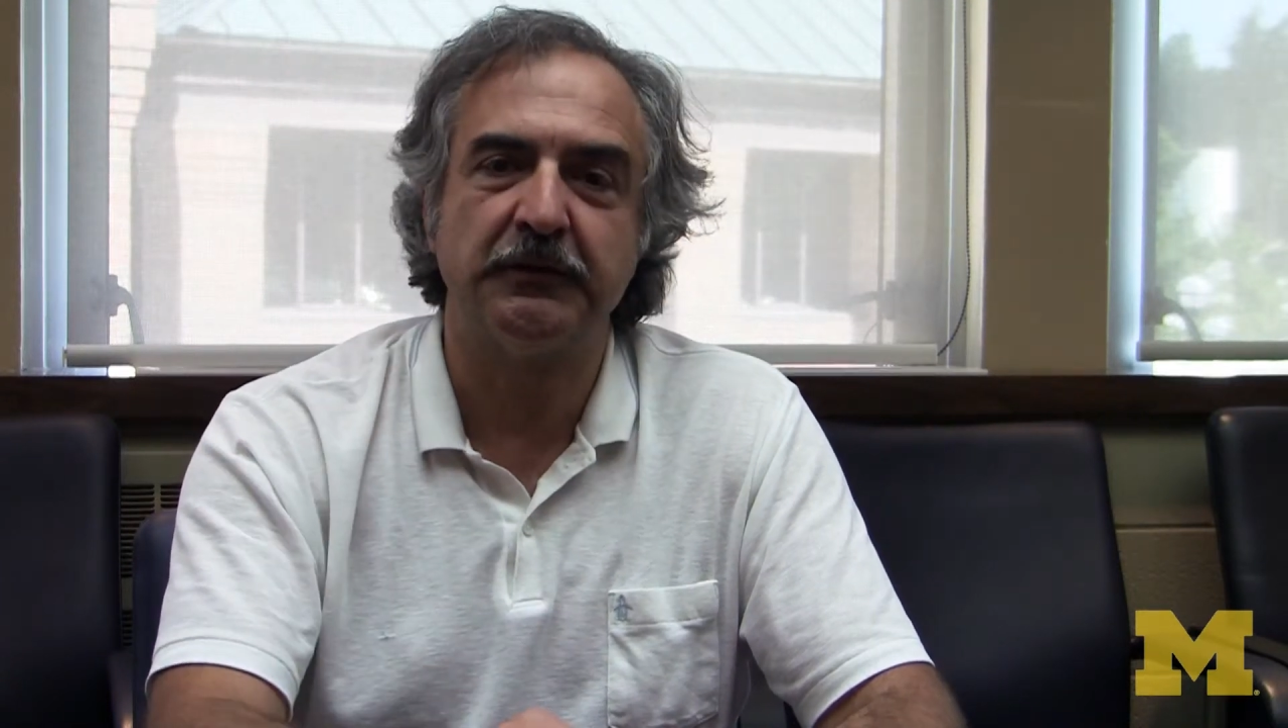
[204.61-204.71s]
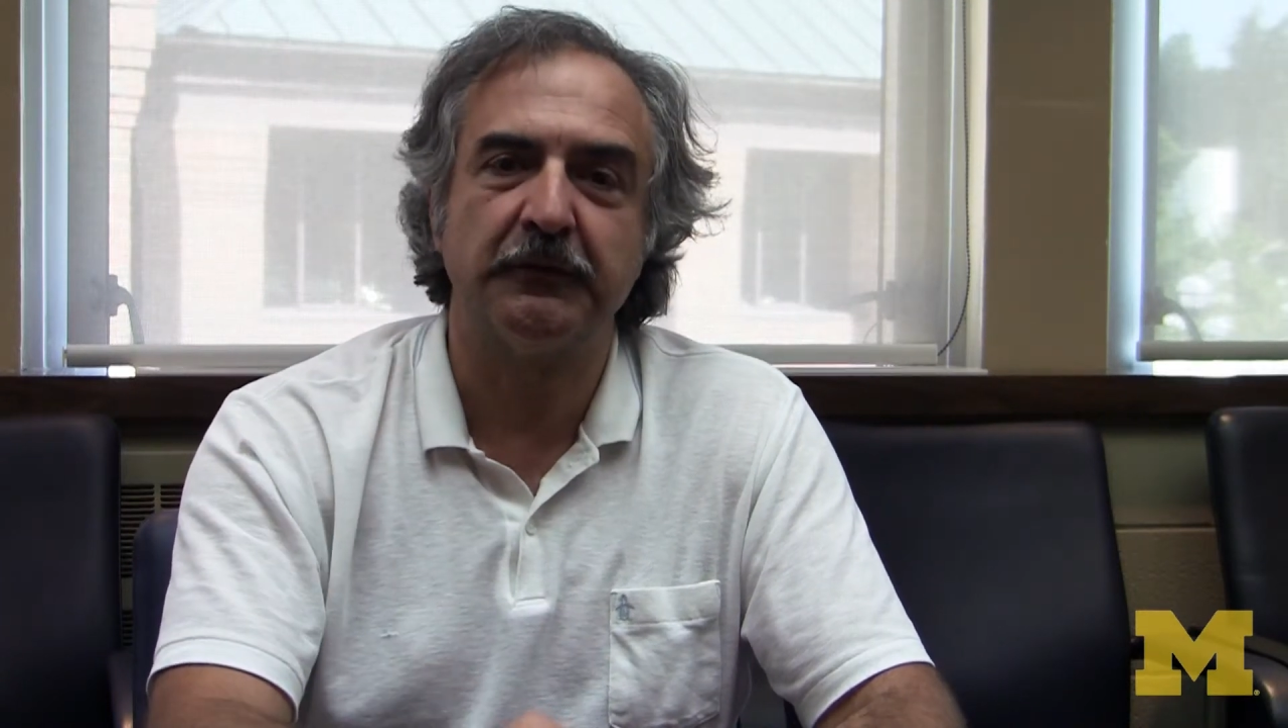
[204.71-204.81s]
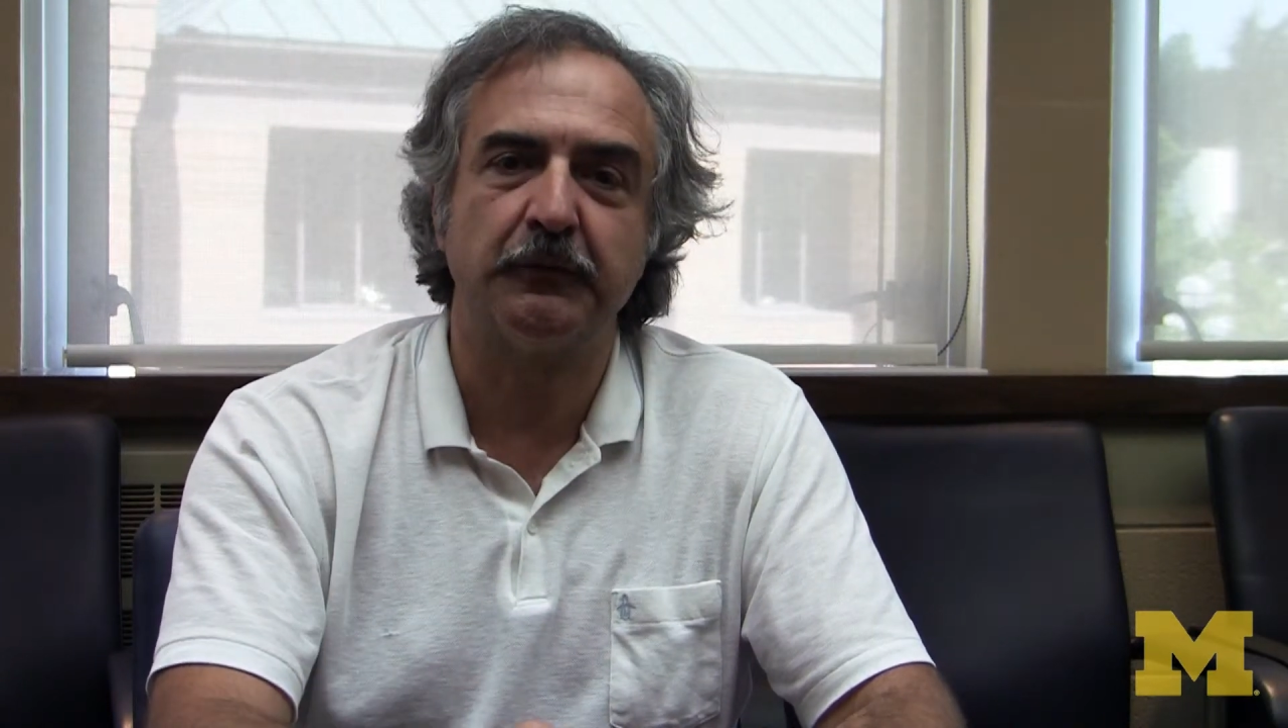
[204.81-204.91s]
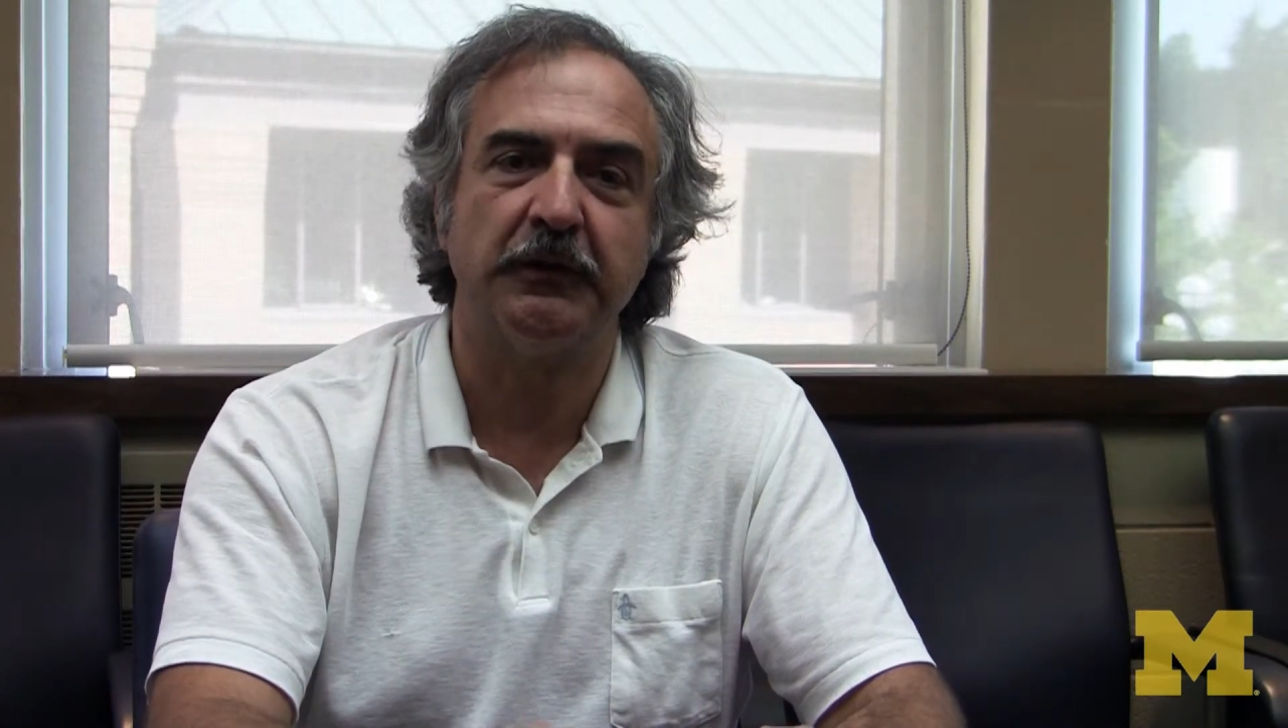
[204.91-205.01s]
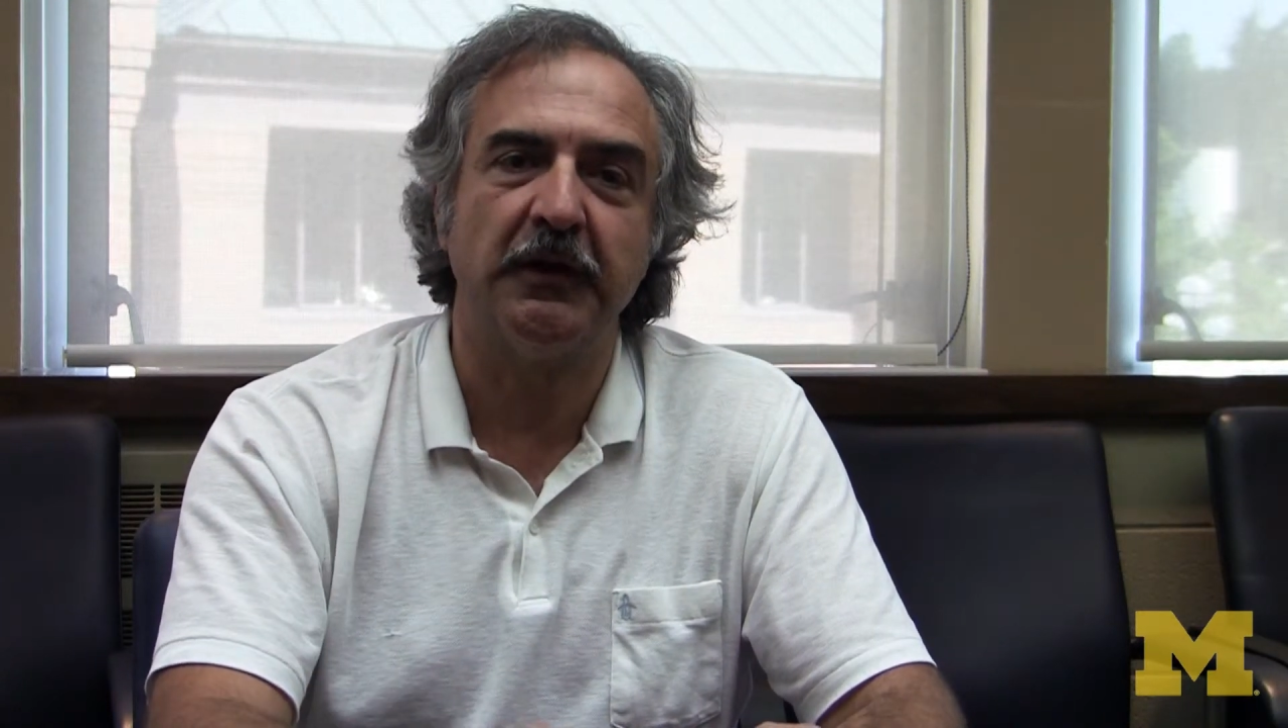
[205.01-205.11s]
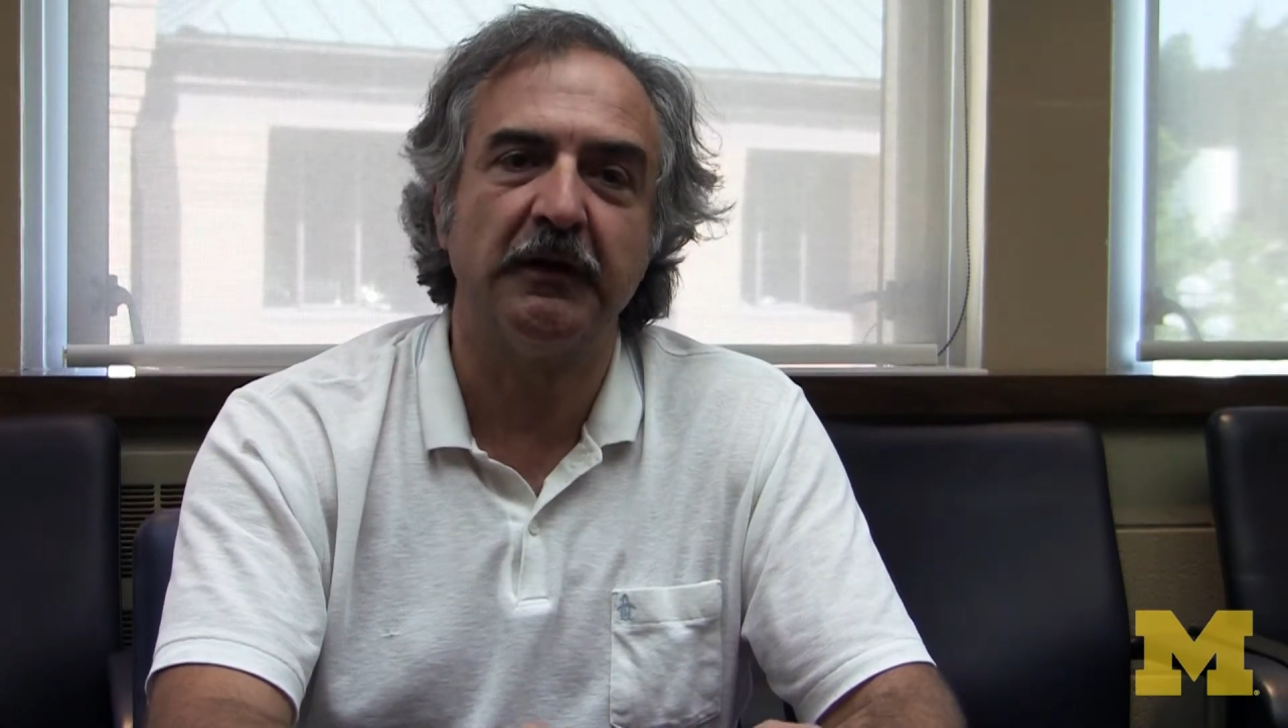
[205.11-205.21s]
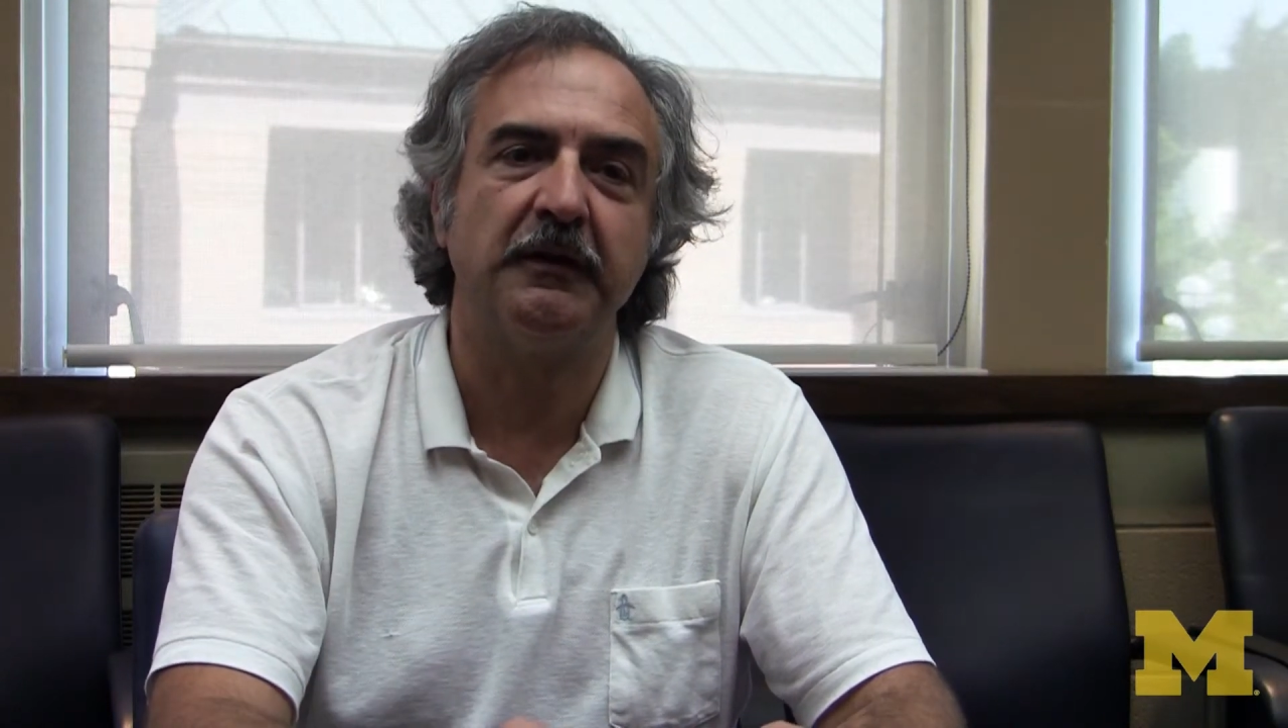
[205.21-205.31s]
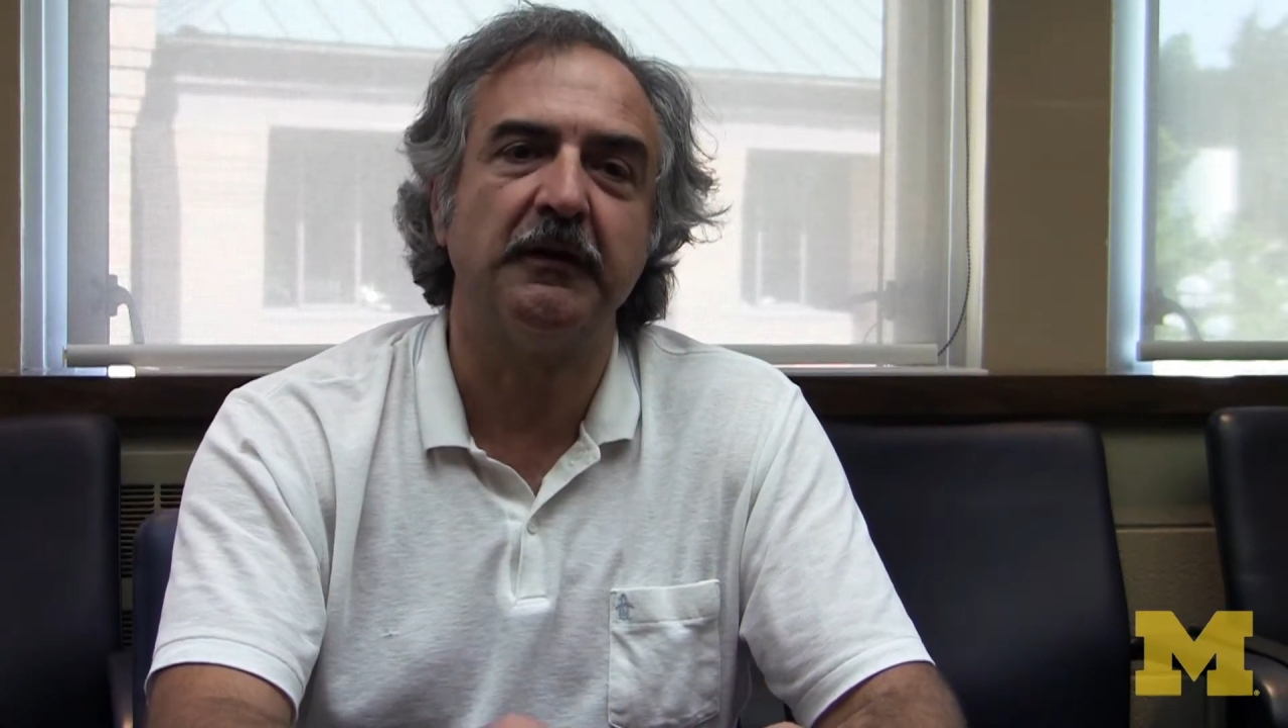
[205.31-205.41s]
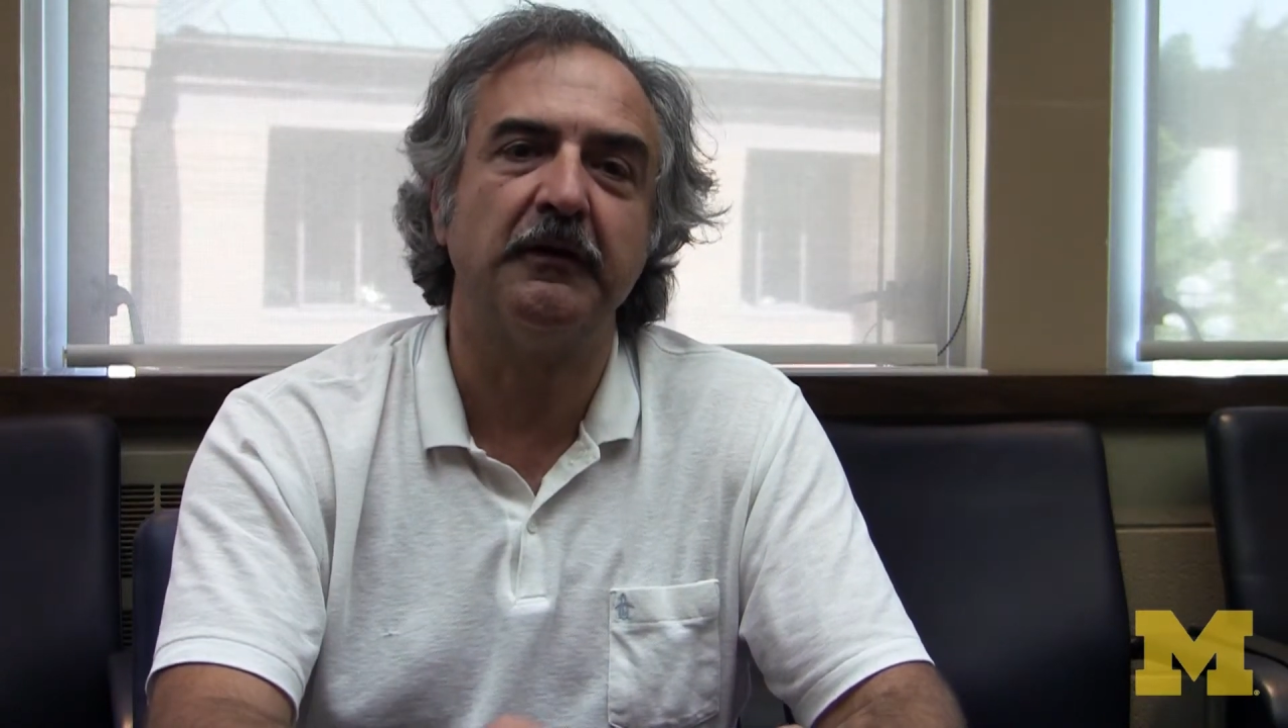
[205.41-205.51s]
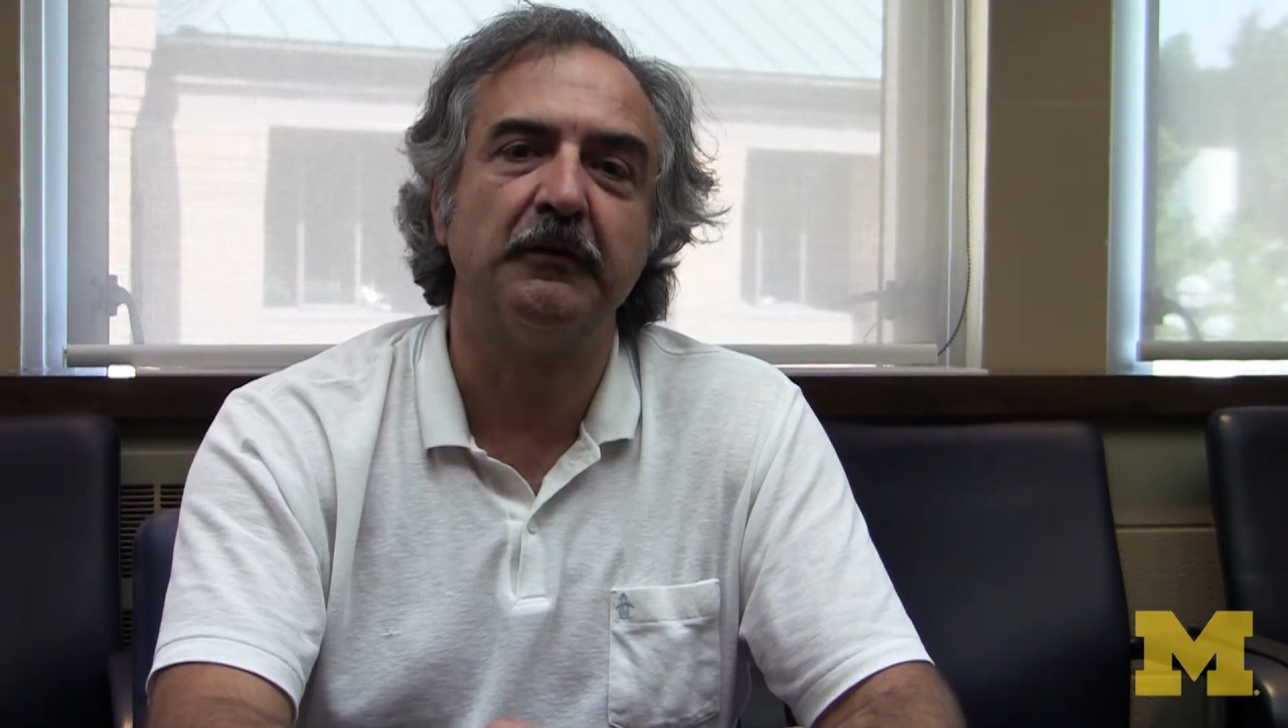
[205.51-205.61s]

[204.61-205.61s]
that we are